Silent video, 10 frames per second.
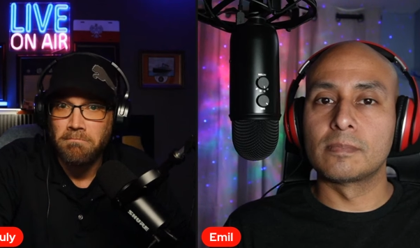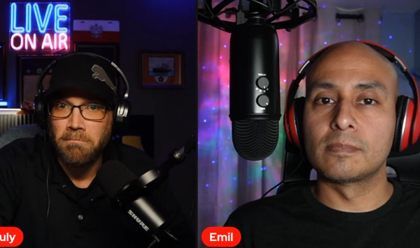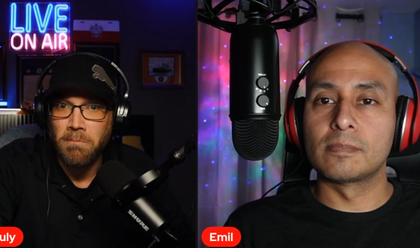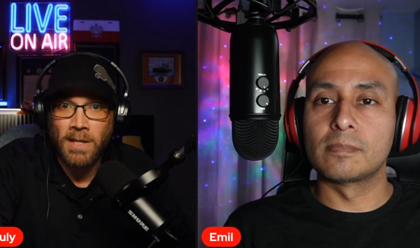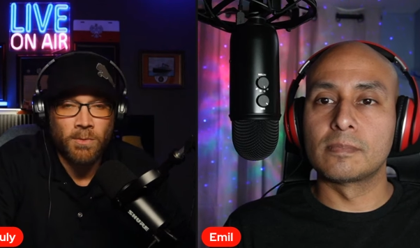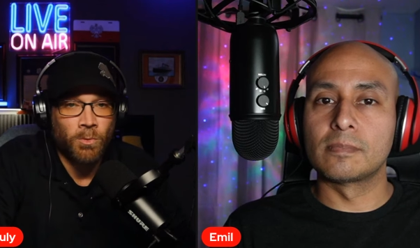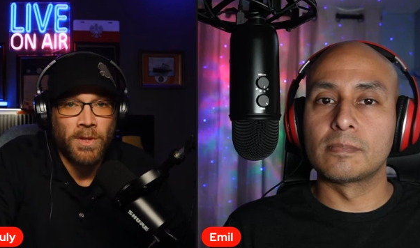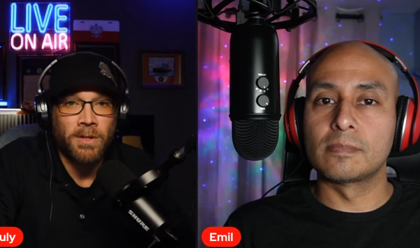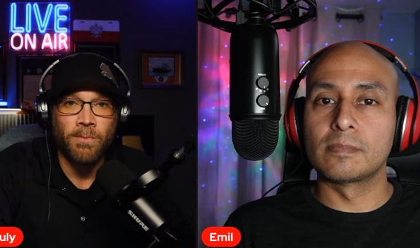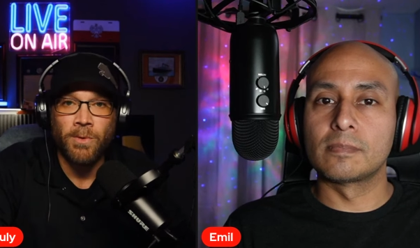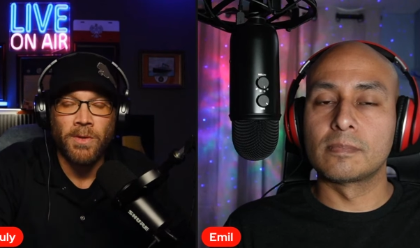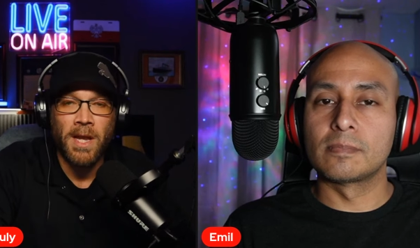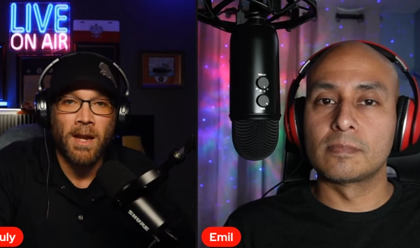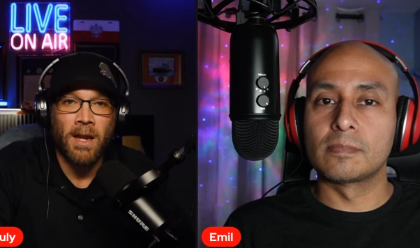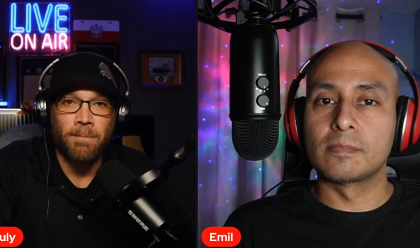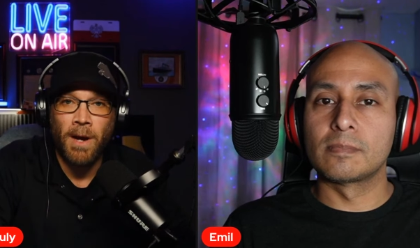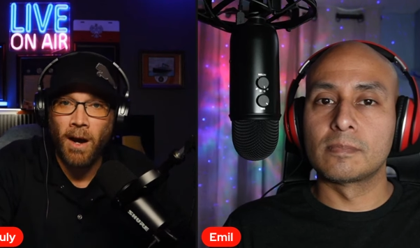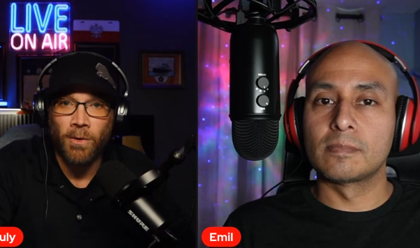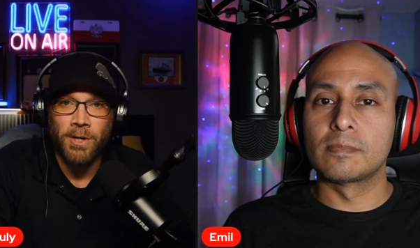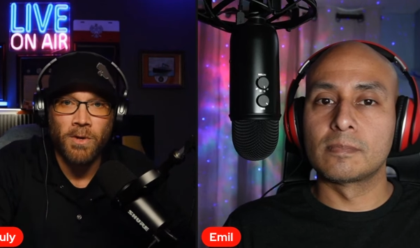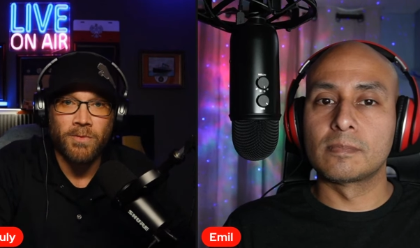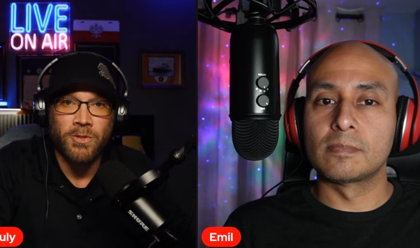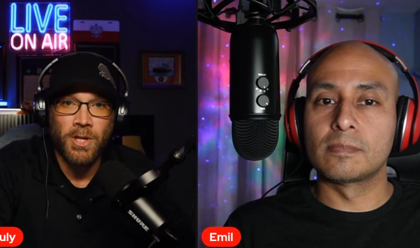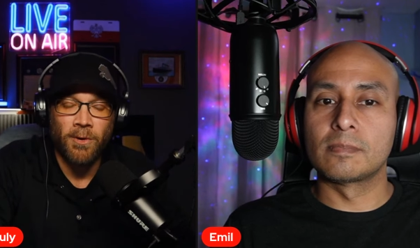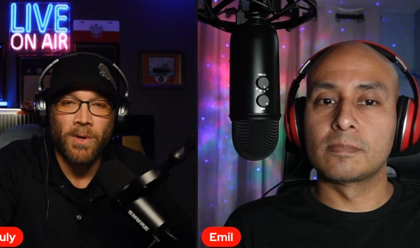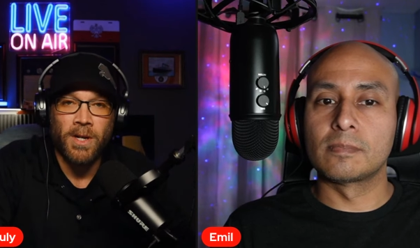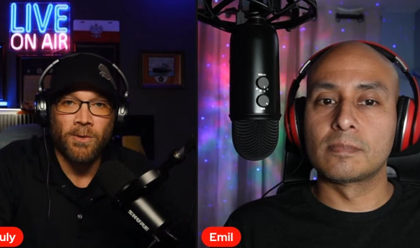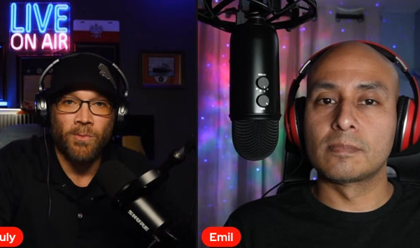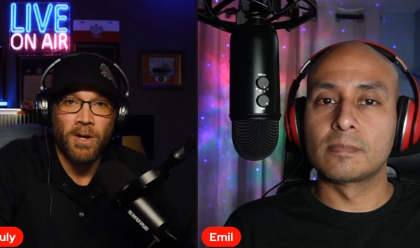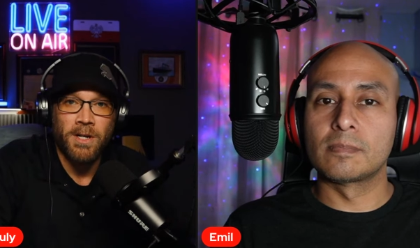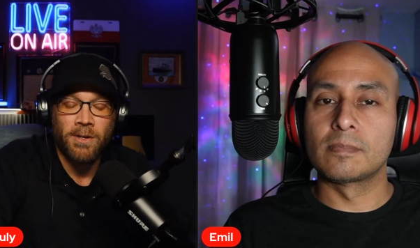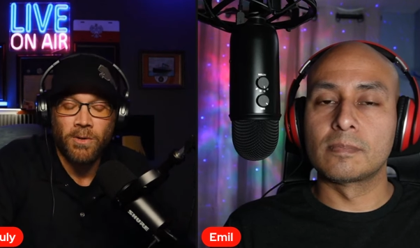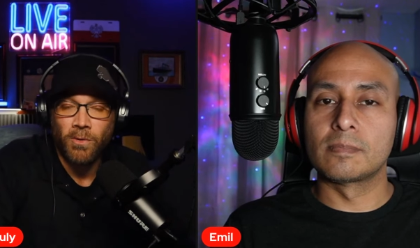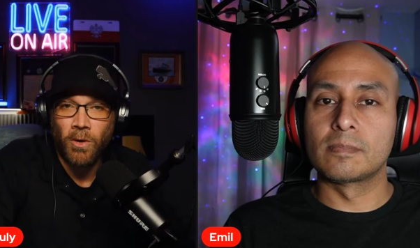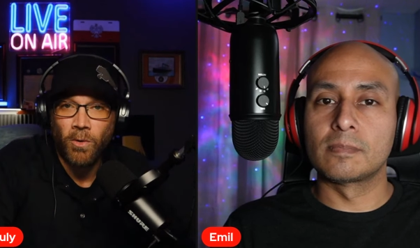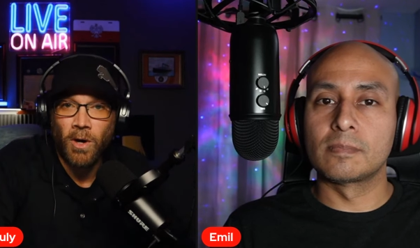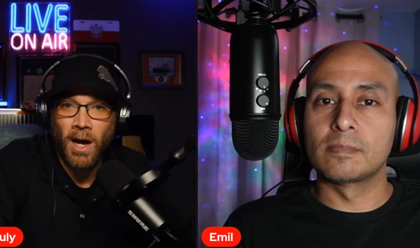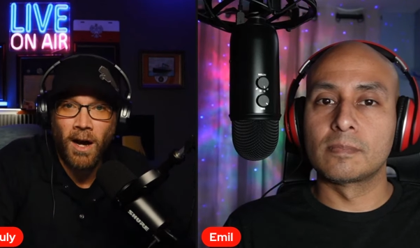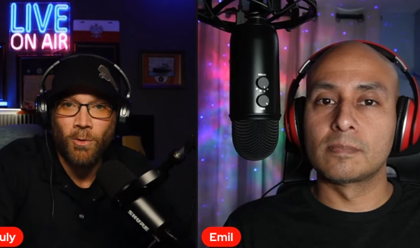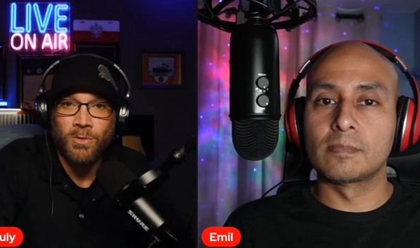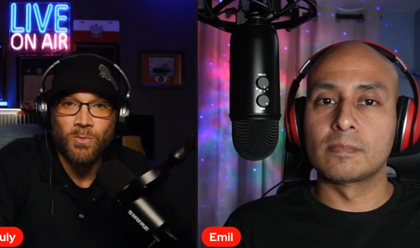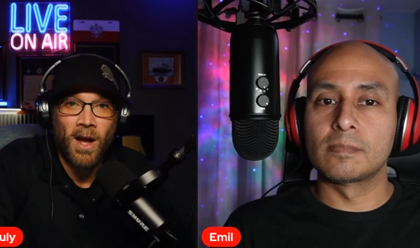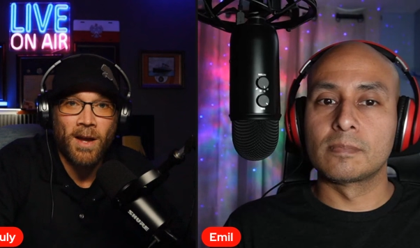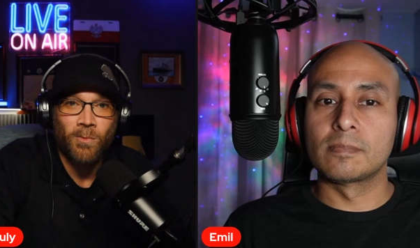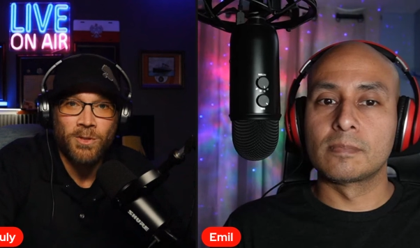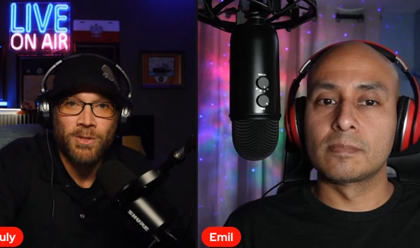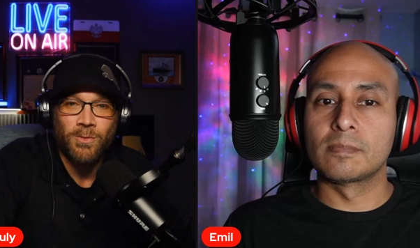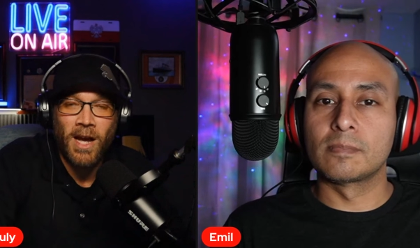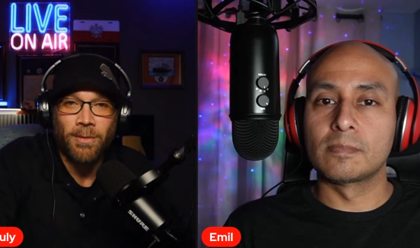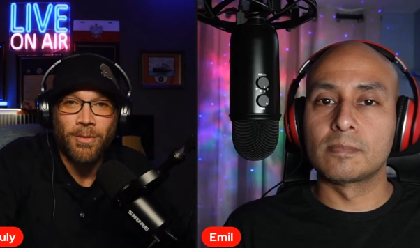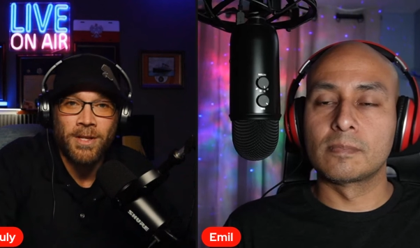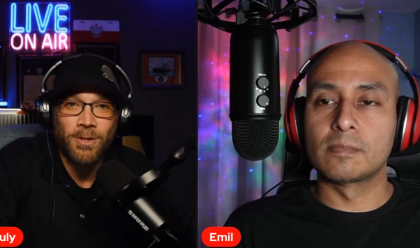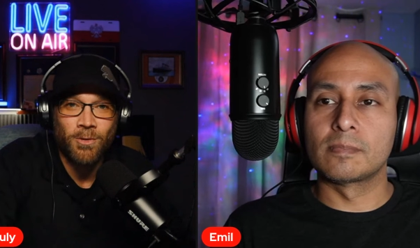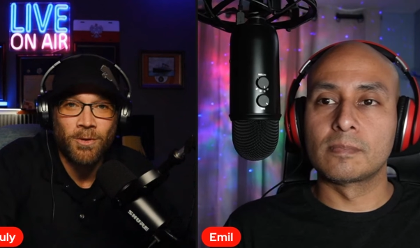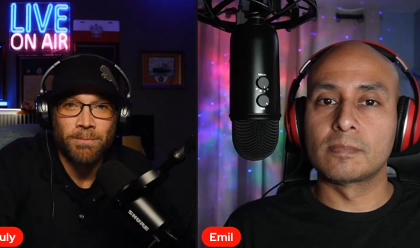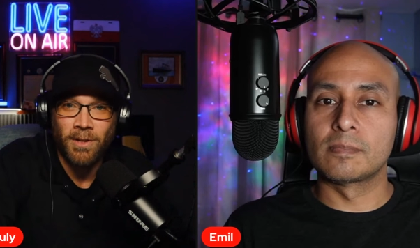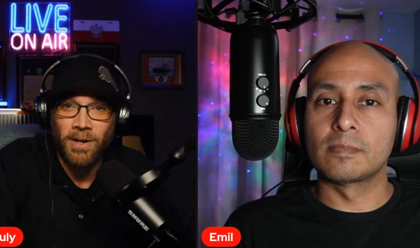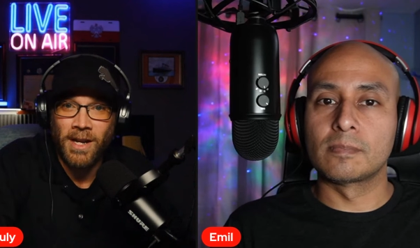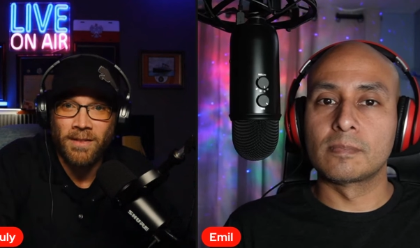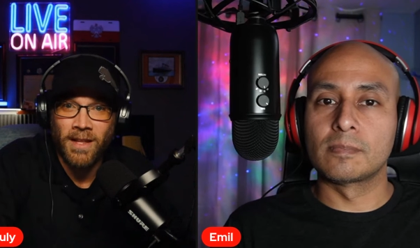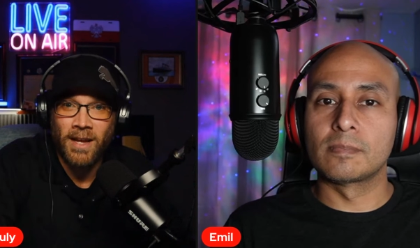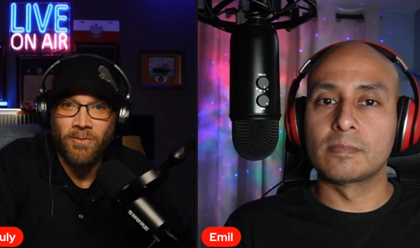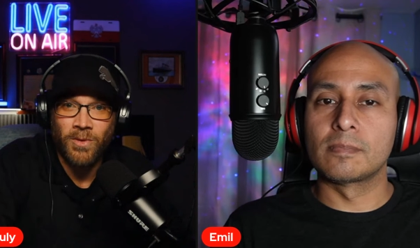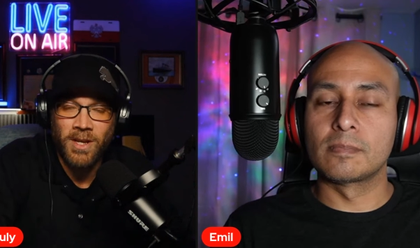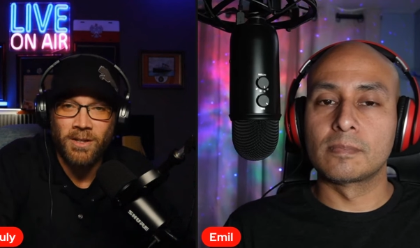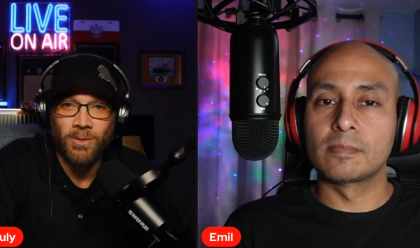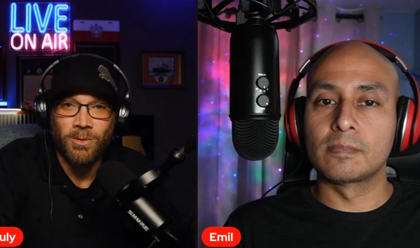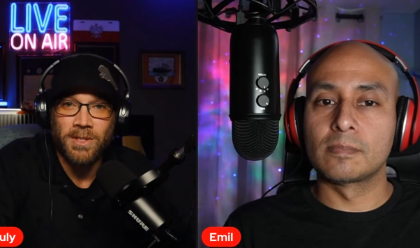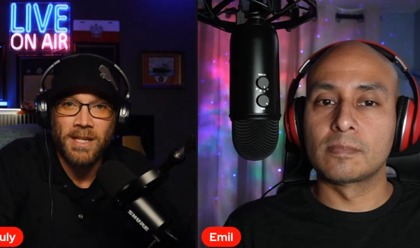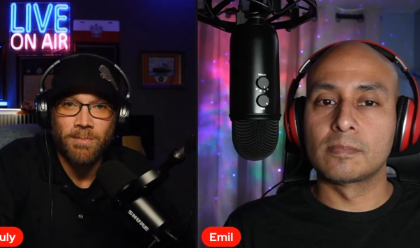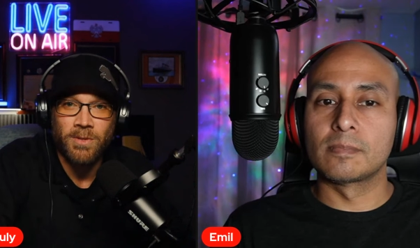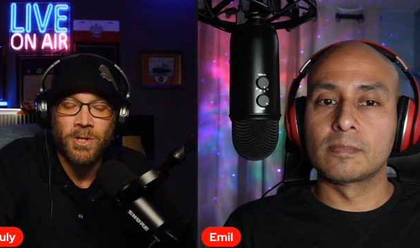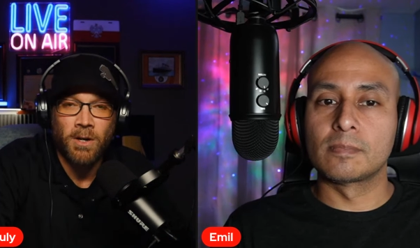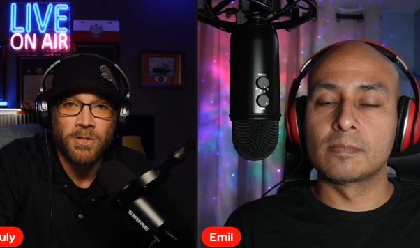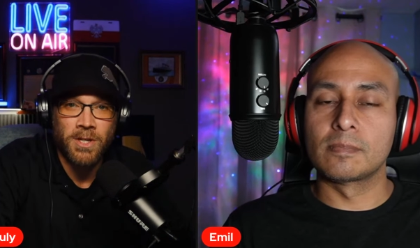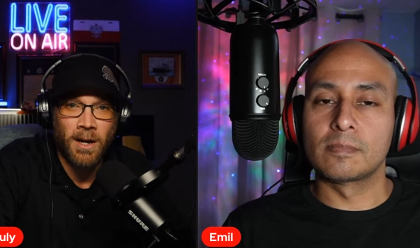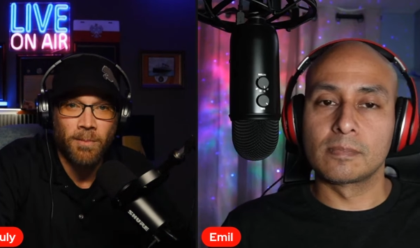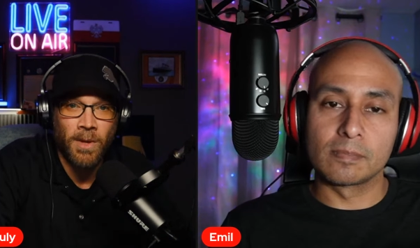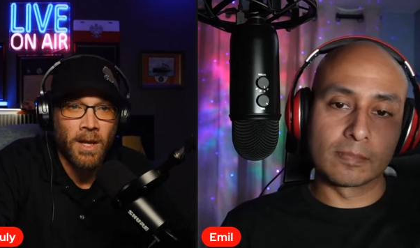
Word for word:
Speaker 1: I said, well, then you're really not out of power. You have a generator running your whole house. Why would you not think you could plug in that vehicle to keep it charged up?